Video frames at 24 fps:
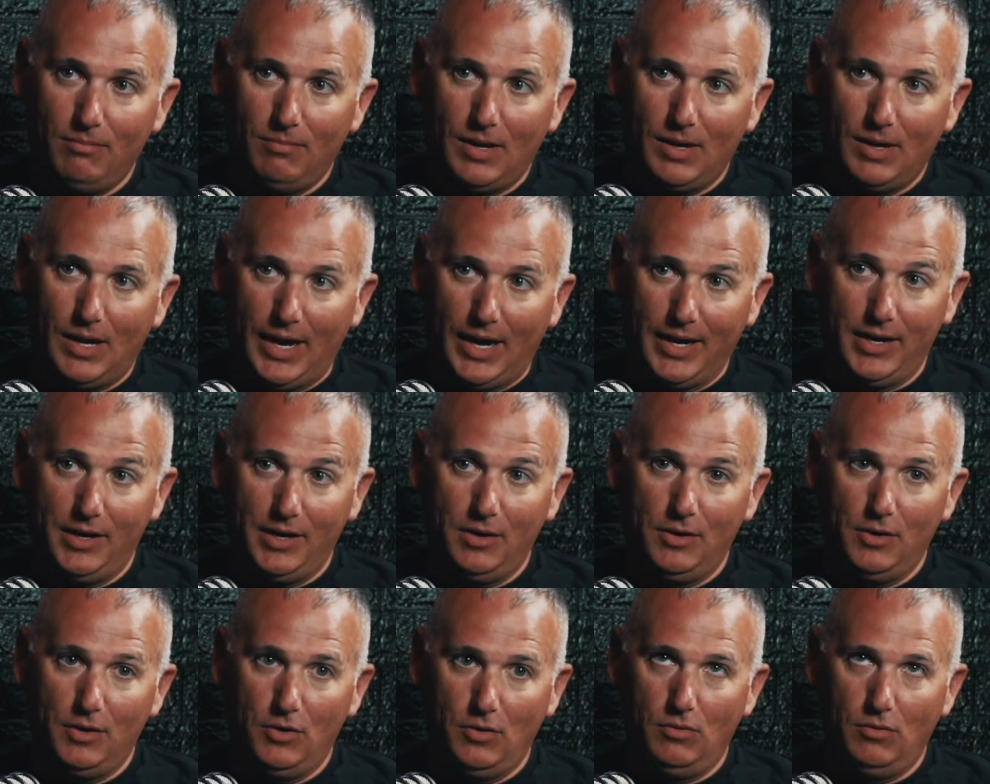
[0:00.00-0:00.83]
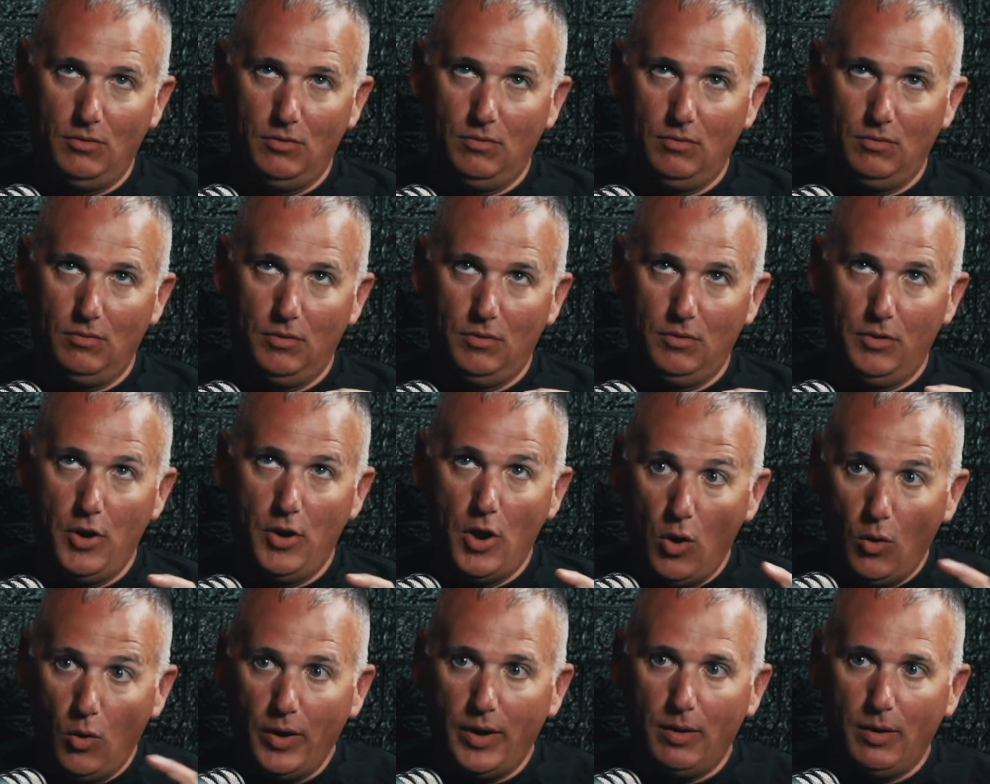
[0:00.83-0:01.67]
I didn't
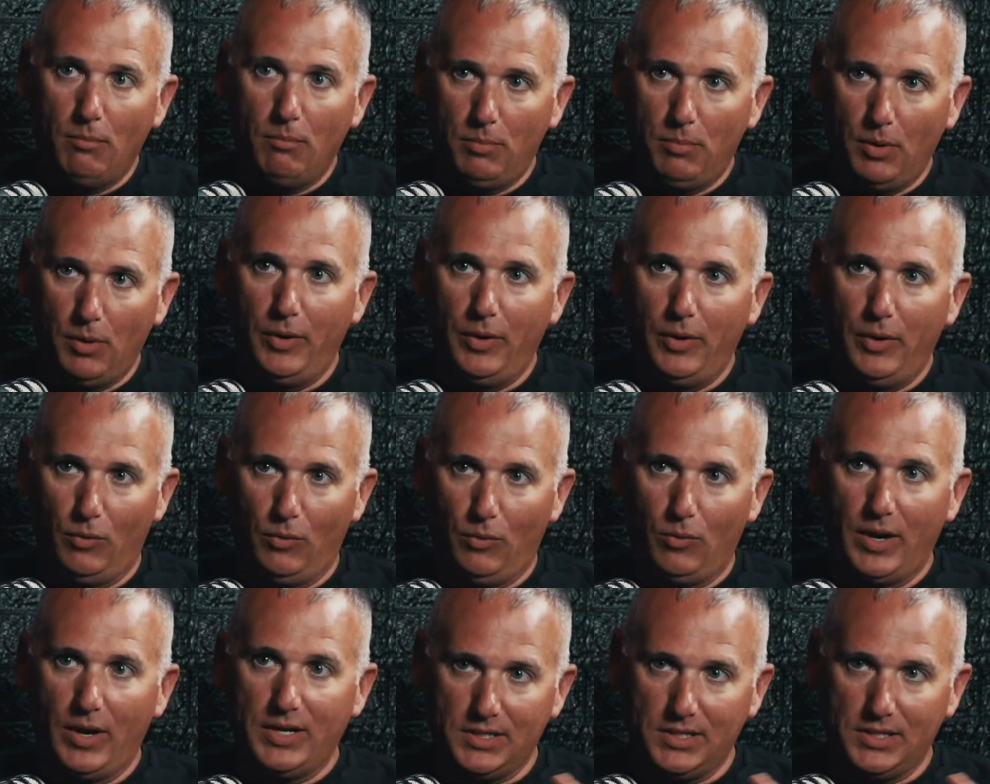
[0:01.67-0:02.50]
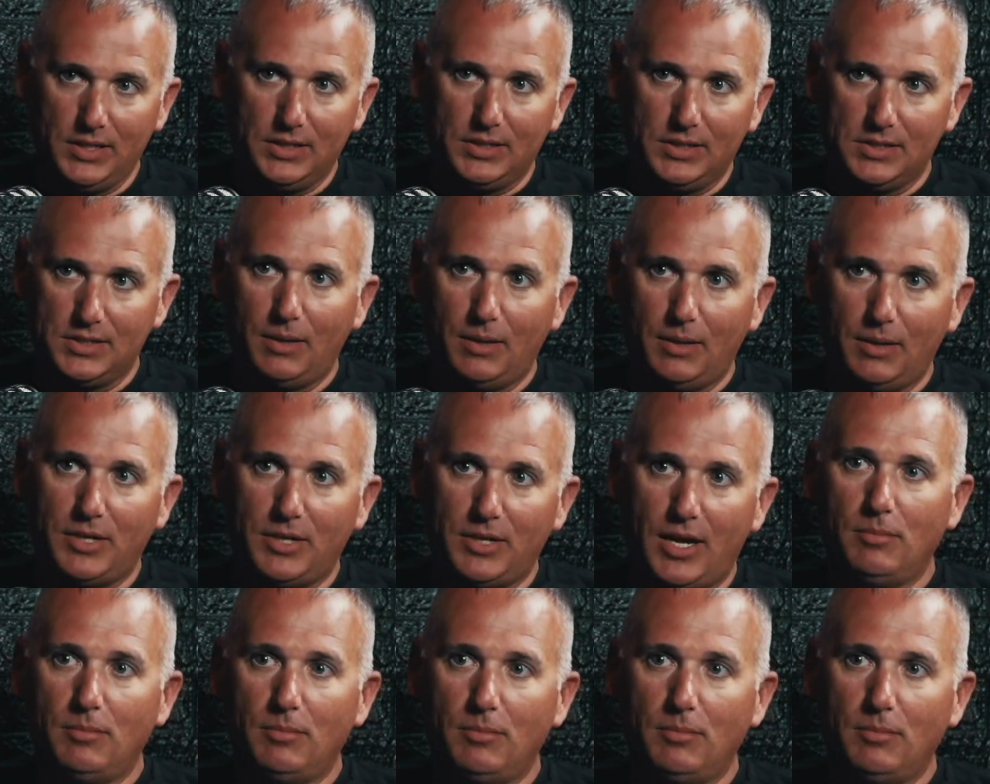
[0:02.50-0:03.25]
know him, but we were racing at the same time.